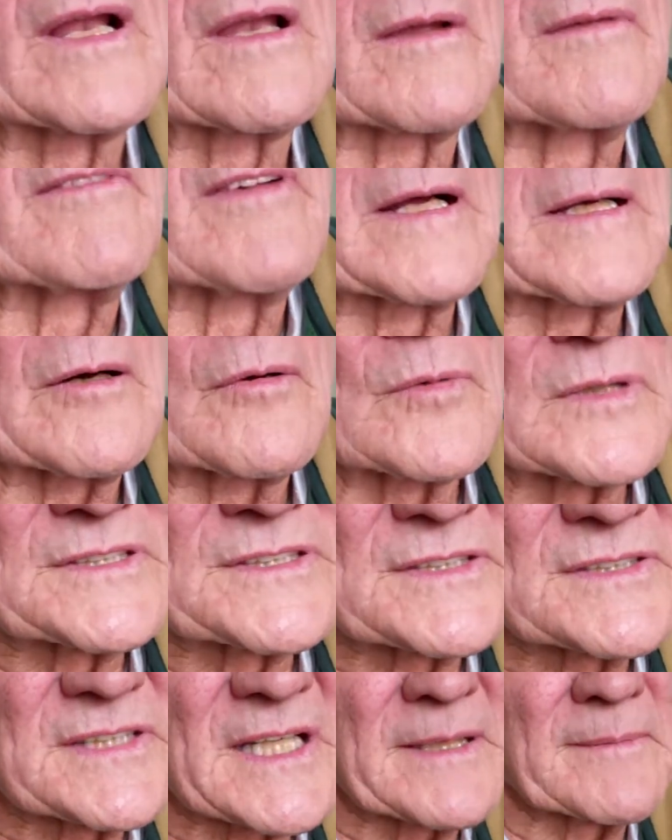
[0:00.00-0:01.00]
Lavelle was
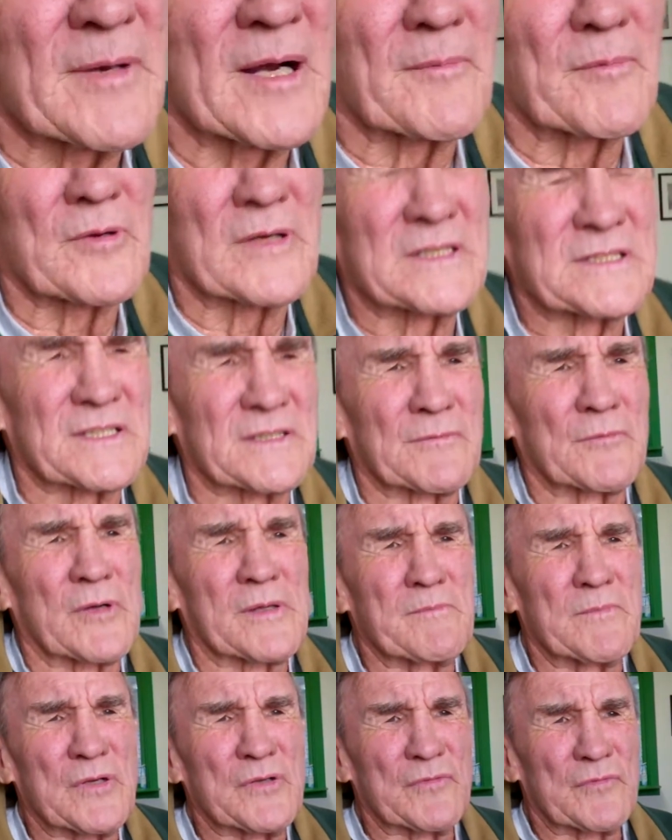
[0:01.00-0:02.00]
the same operation.
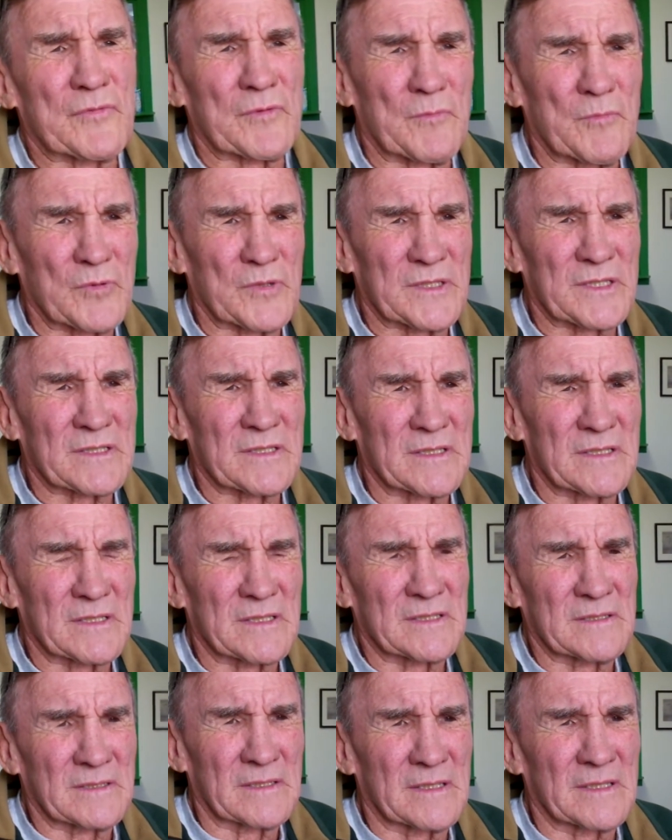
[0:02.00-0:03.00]
We moved from one
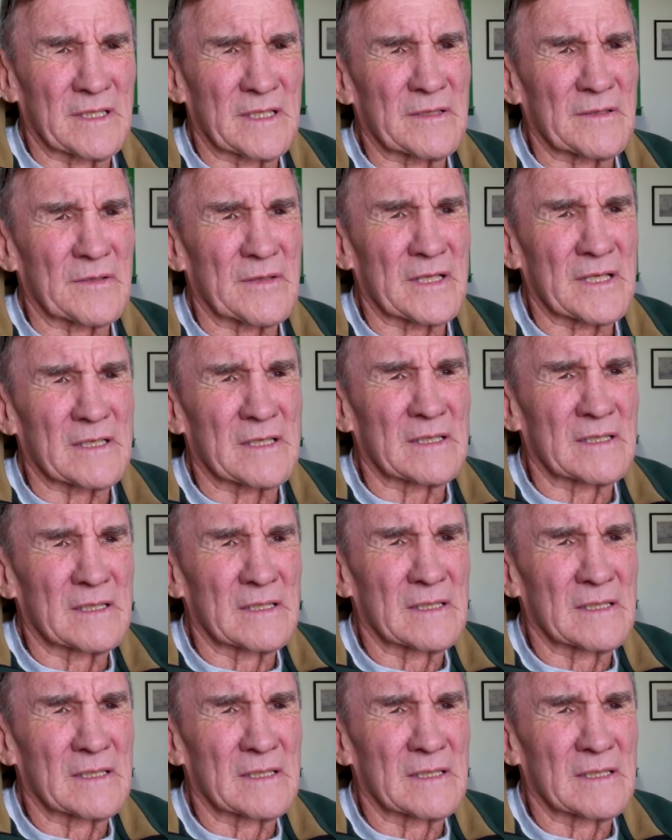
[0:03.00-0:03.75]
to another there.